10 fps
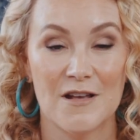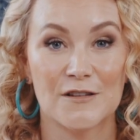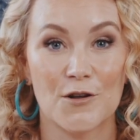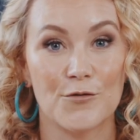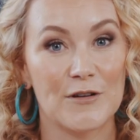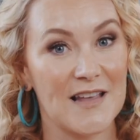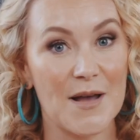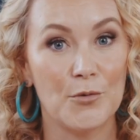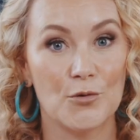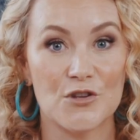So for
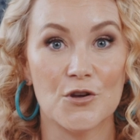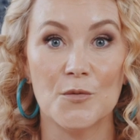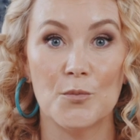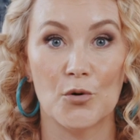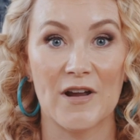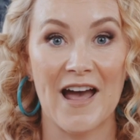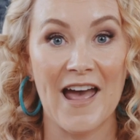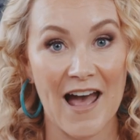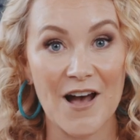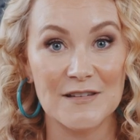example, you could book a
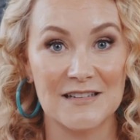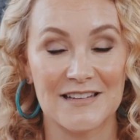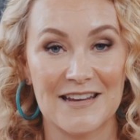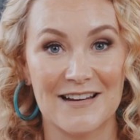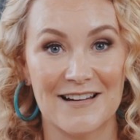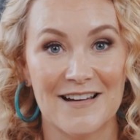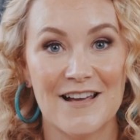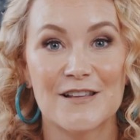house cleaner